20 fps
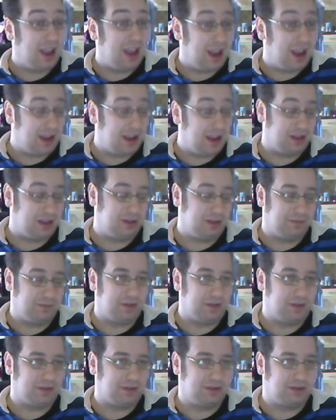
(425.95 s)
and the
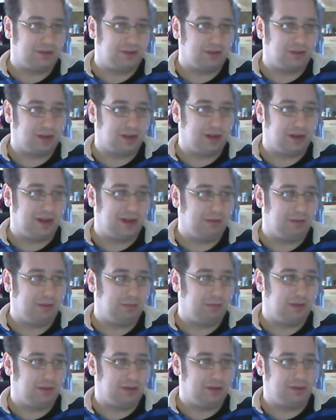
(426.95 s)
fact is, is that it
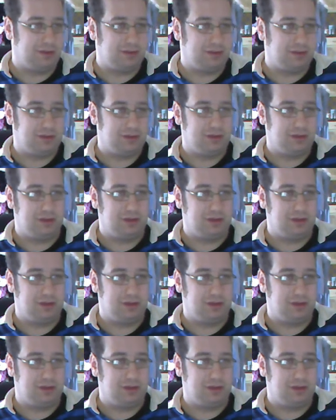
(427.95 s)
was,